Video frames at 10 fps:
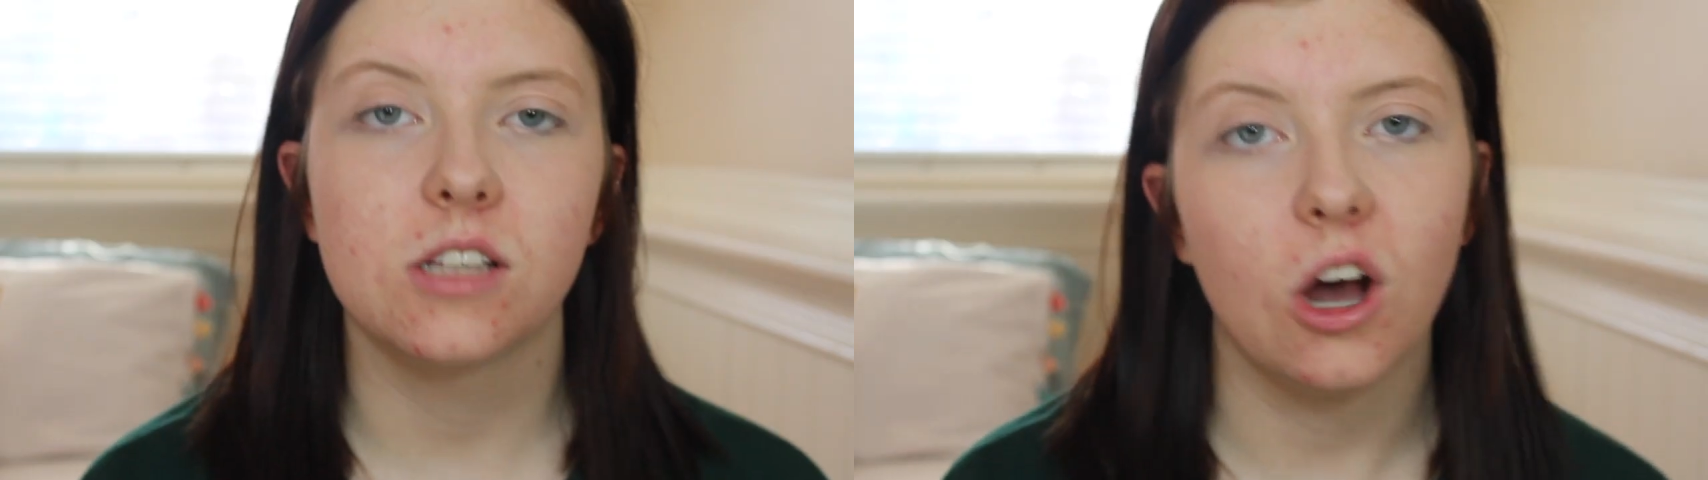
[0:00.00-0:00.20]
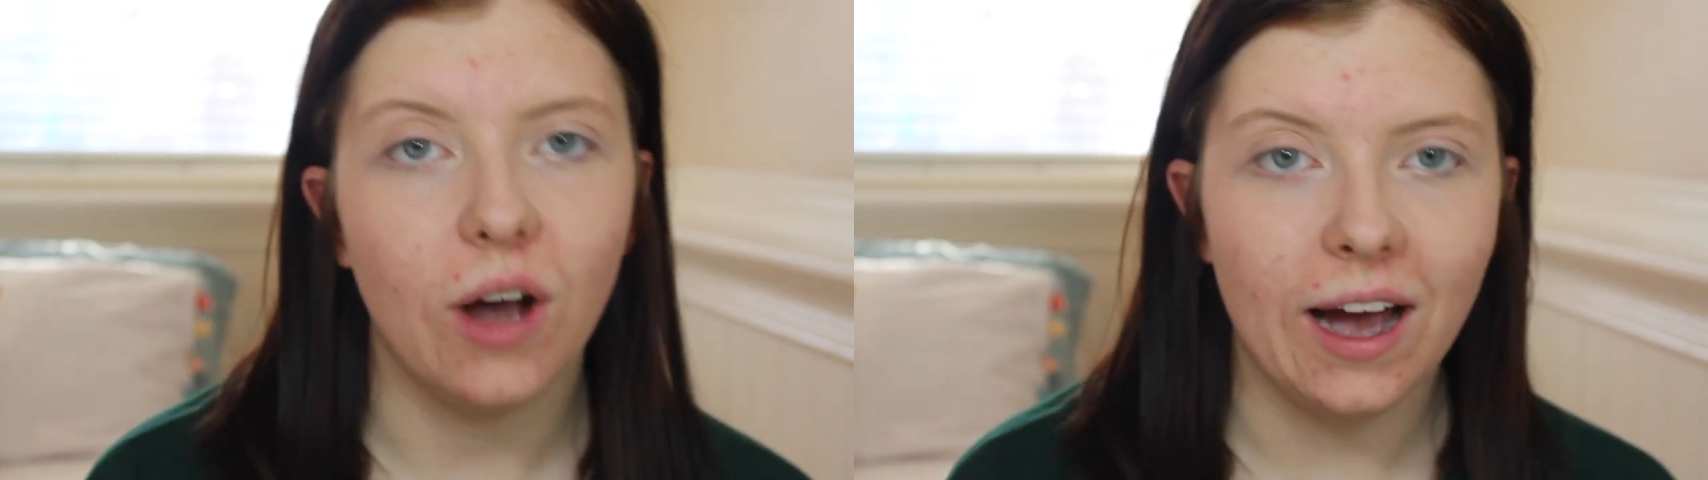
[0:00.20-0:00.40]

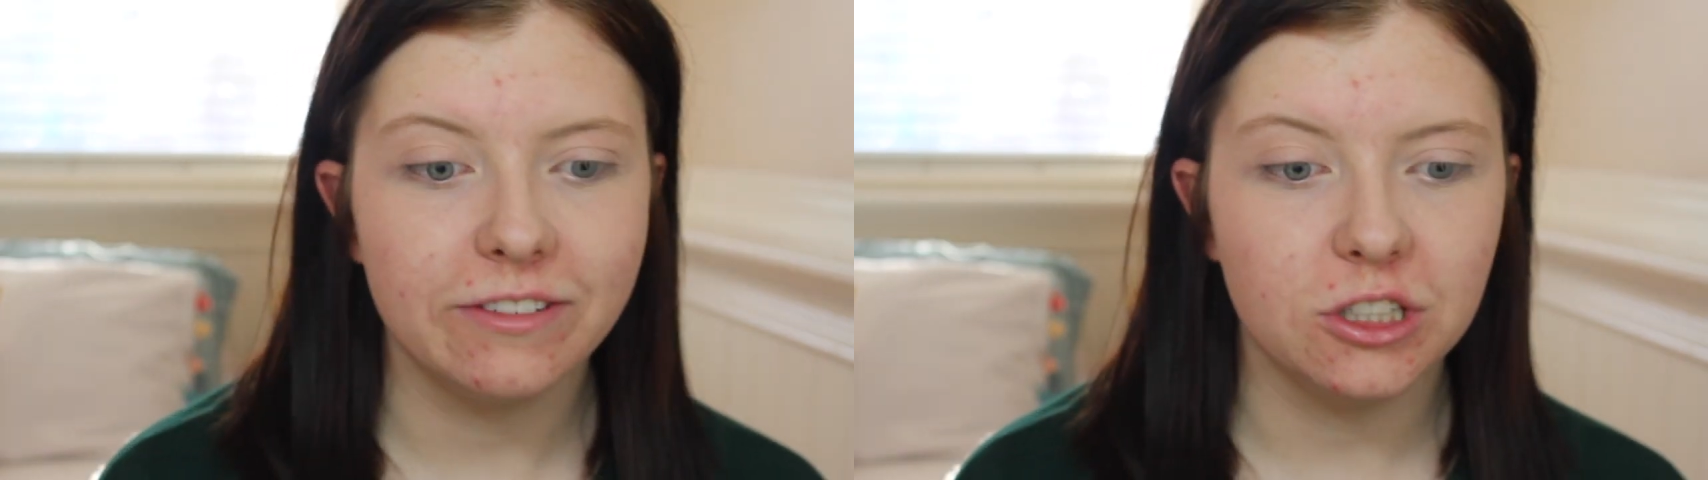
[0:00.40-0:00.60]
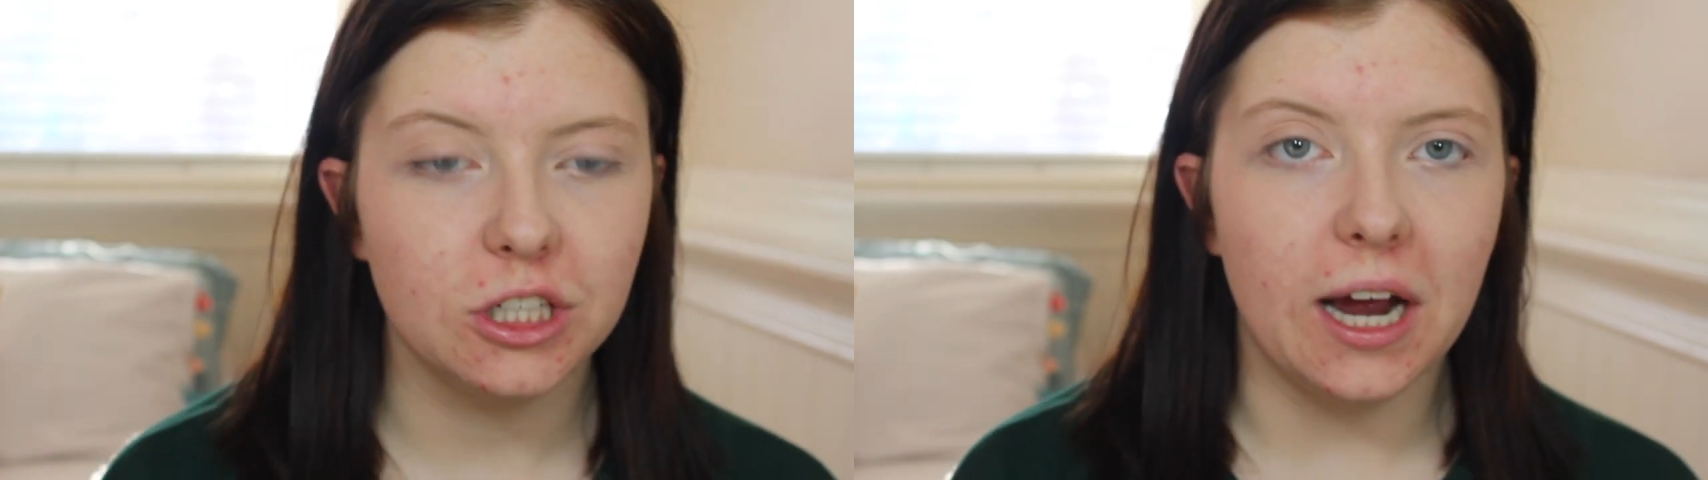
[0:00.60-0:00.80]
So
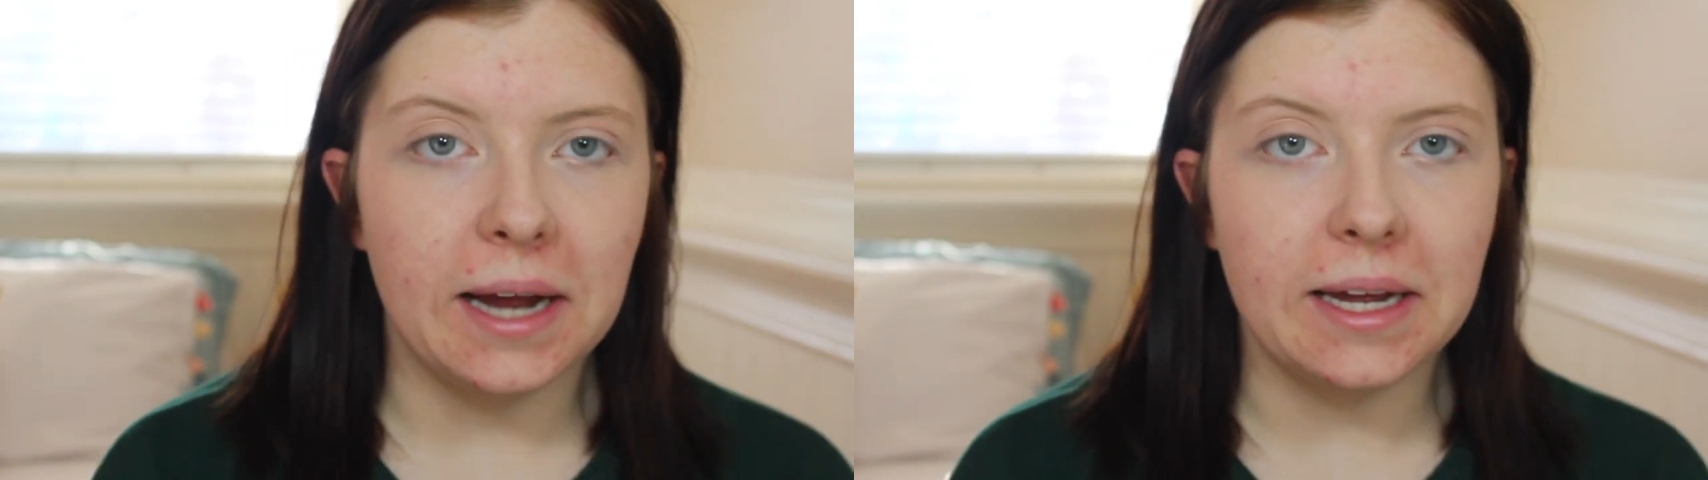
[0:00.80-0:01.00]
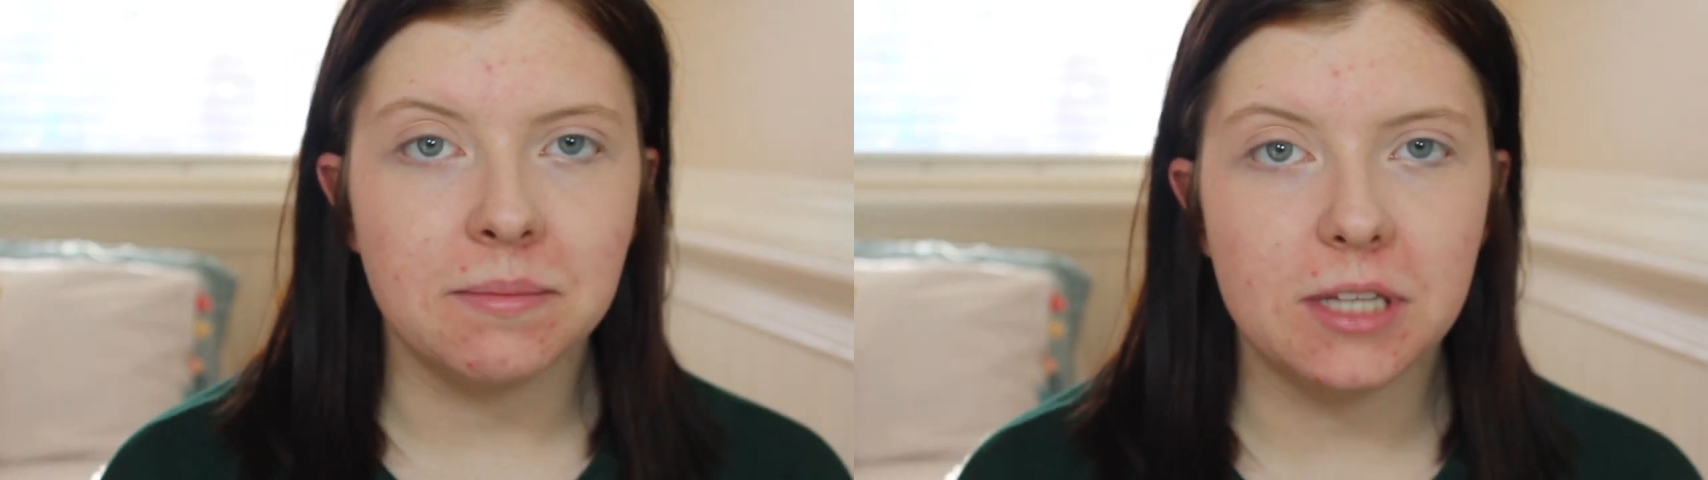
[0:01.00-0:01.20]
after
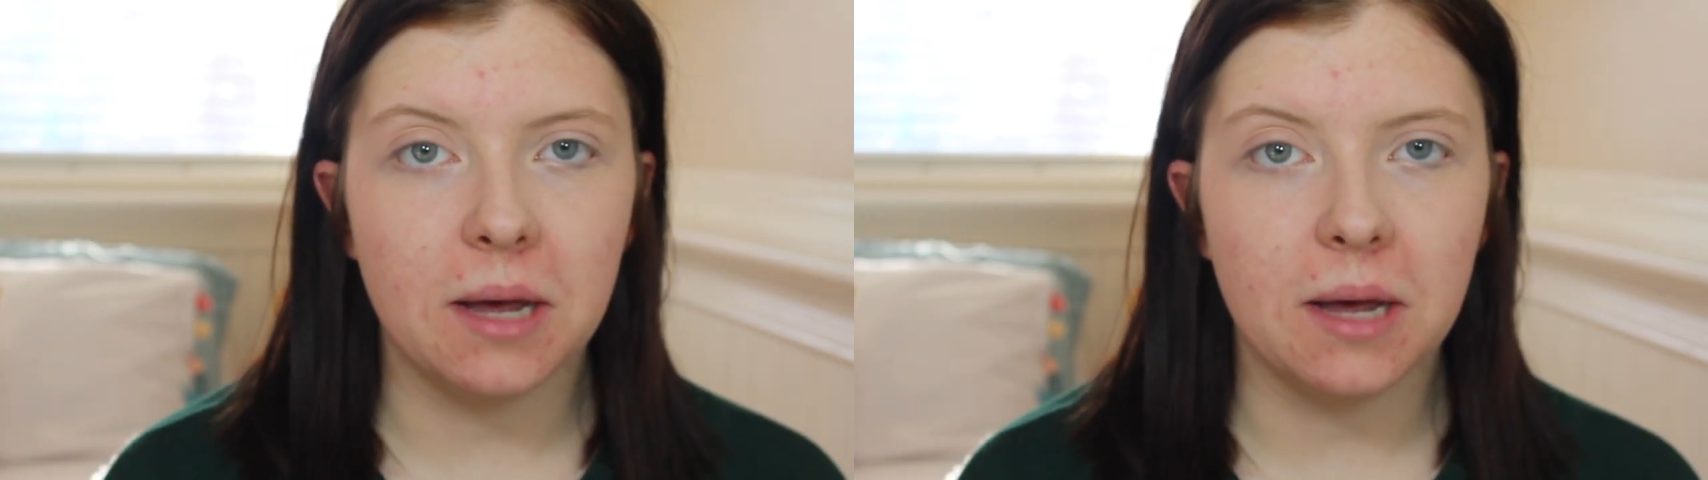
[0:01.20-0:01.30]
I am